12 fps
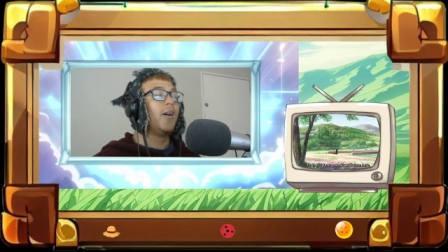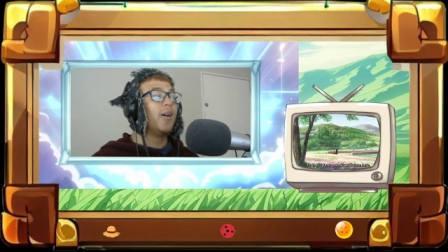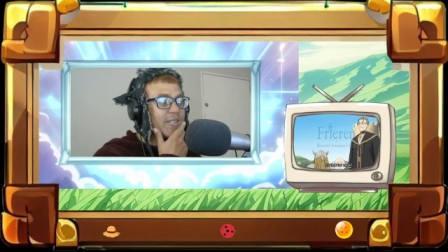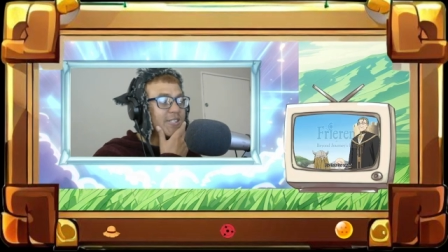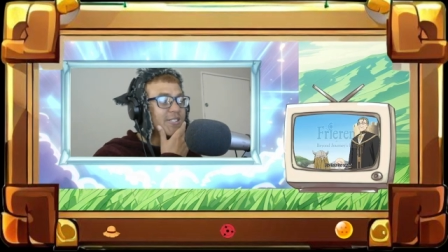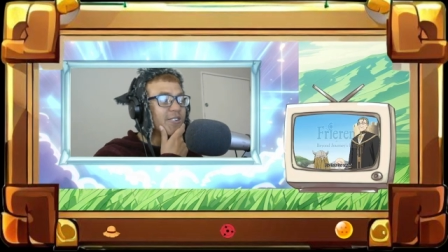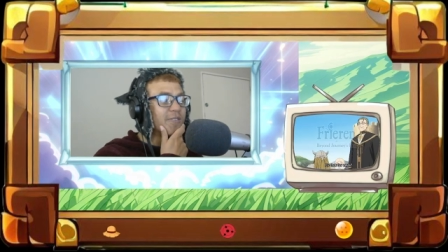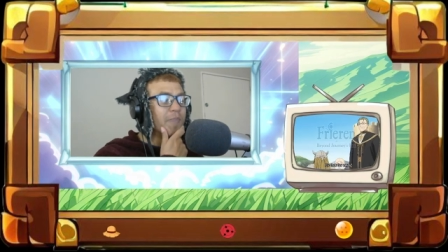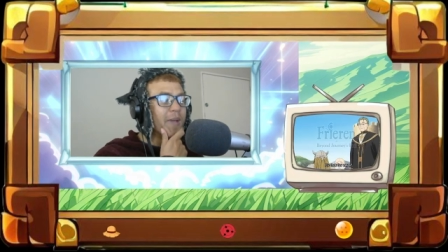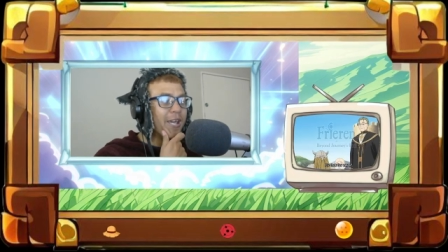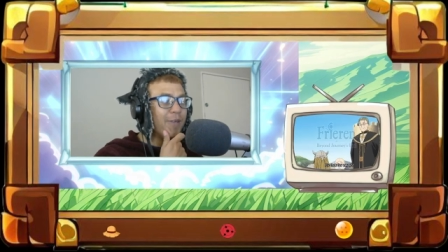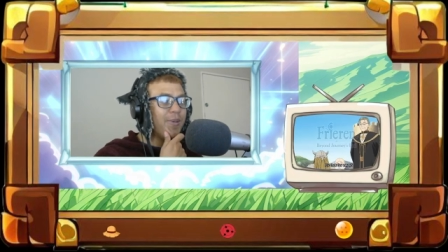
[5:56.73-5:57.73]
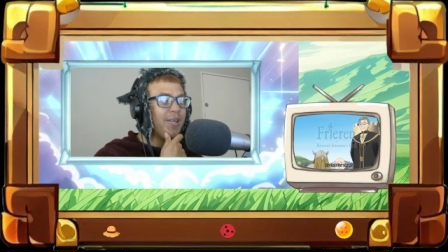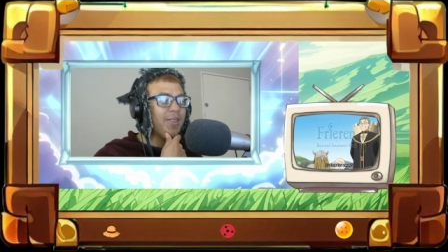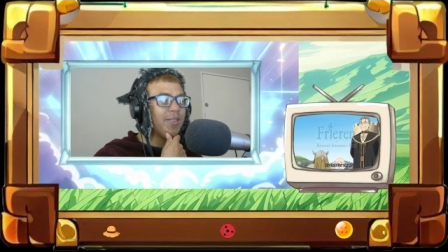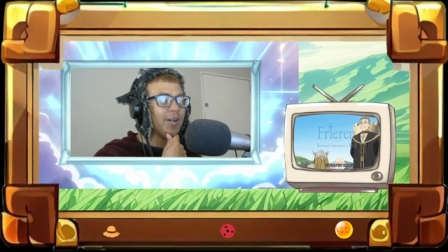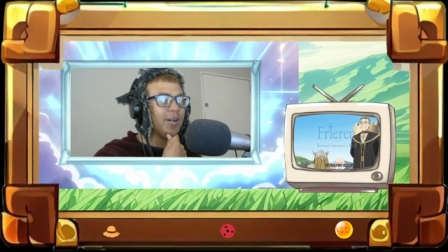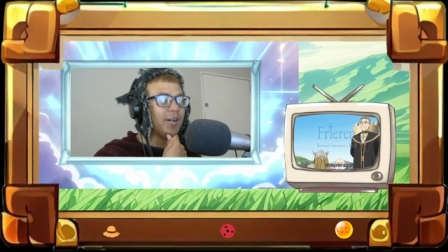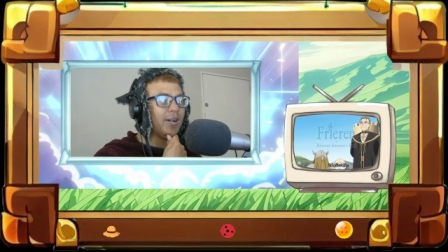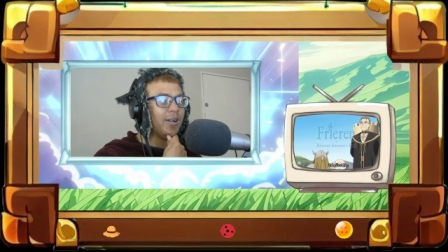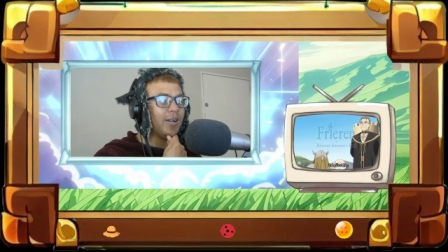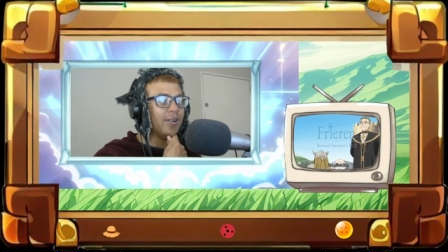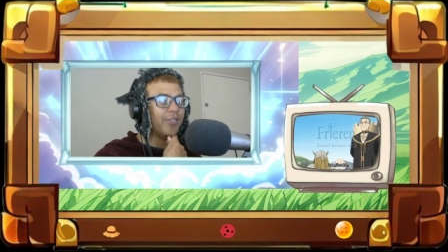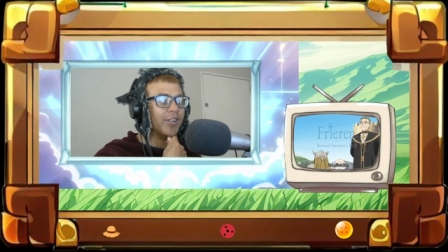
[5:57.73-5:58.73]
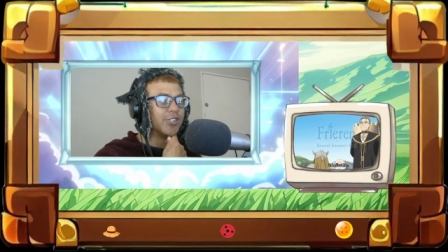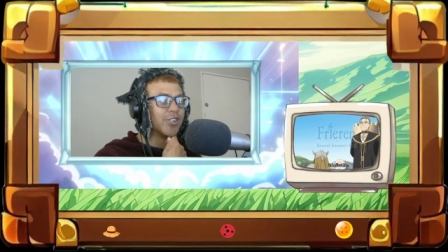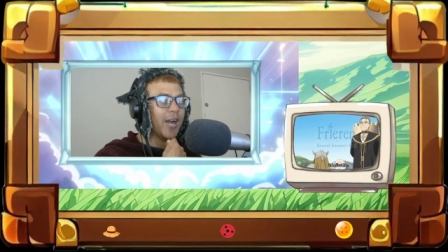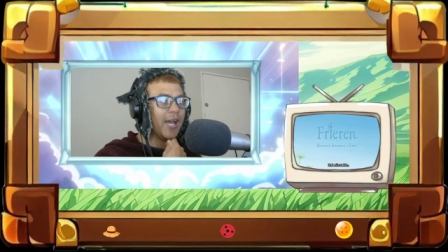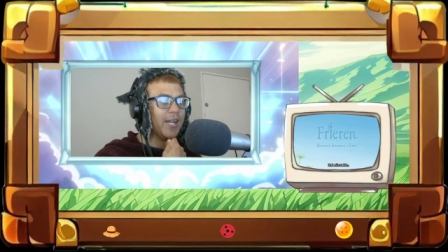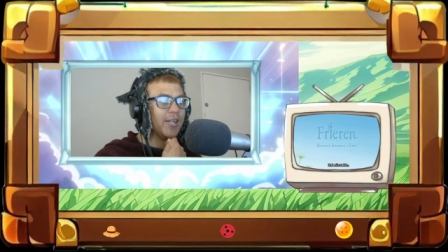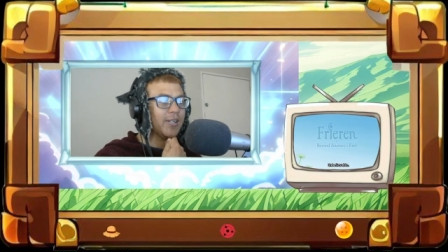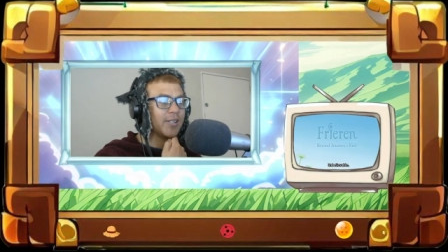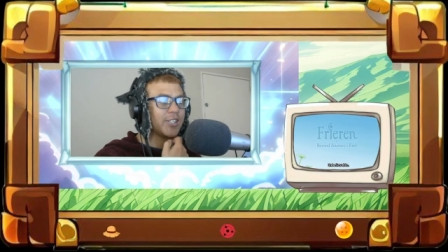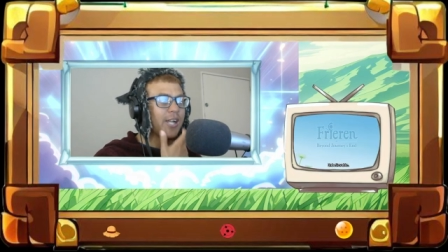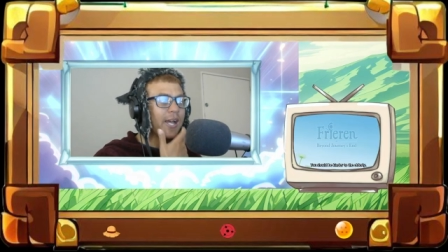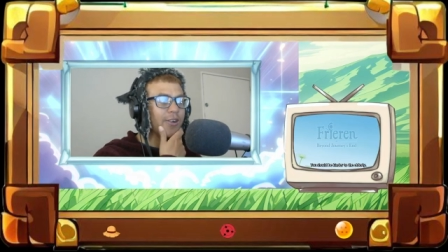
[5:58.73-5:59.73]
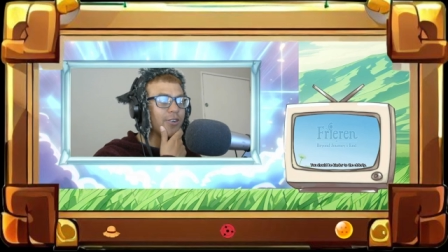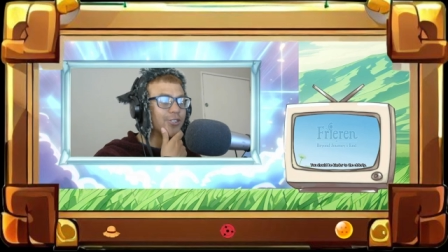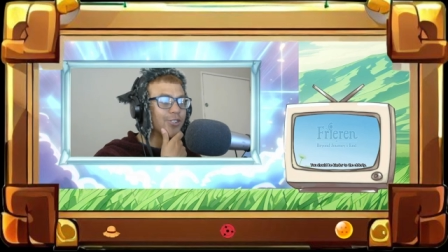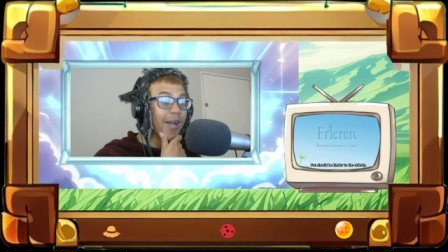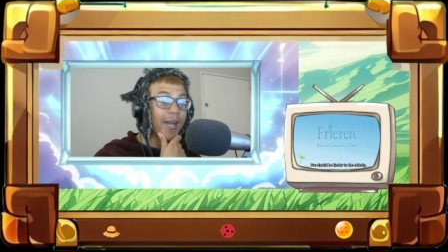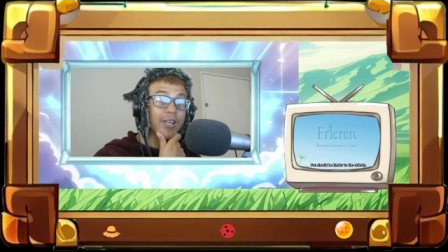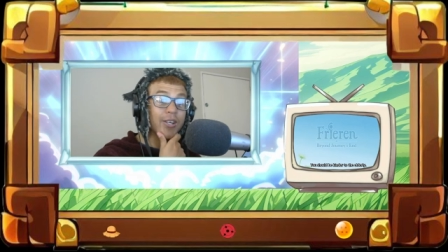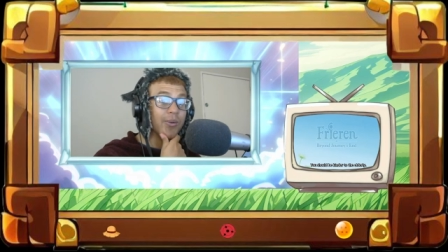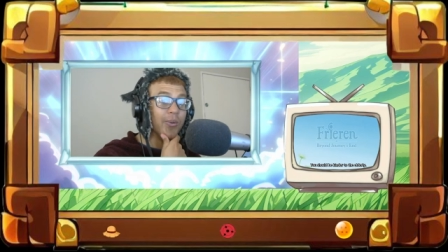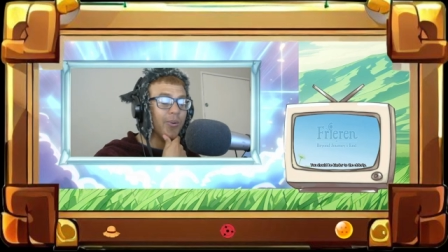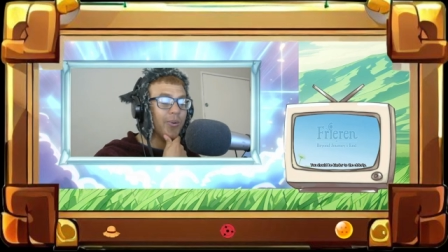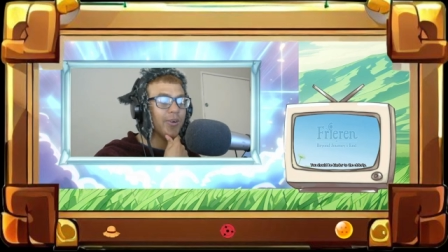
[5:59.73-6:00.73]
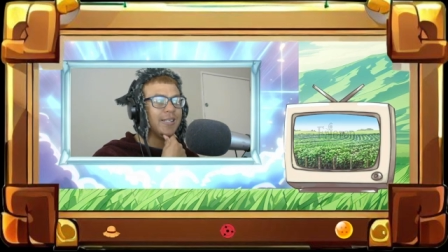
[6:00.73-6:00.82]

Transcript: Is it maybe the dragon, the shadow dragon horn?